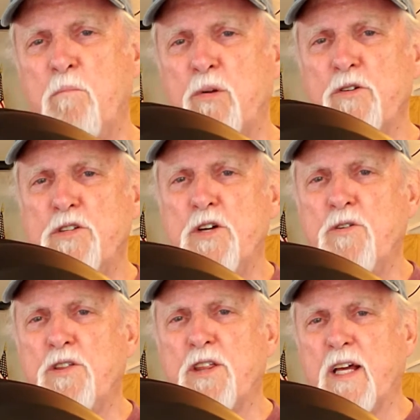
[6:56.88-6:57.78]

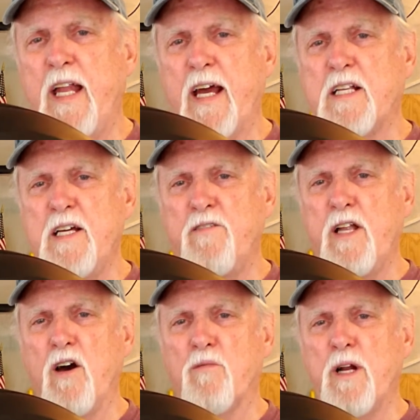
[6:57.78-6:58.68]
Bluetooth
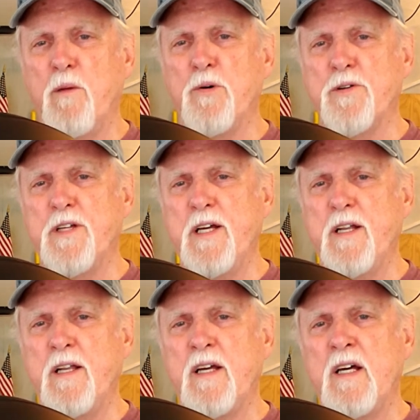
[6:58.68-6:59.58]
connectivity already built
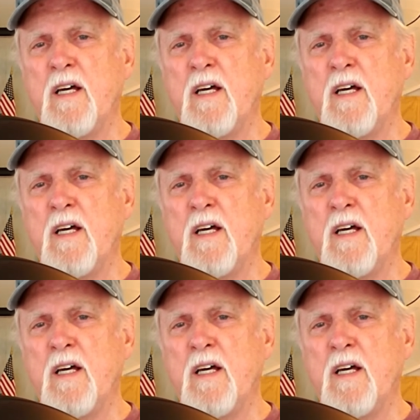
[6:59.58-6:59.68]
in.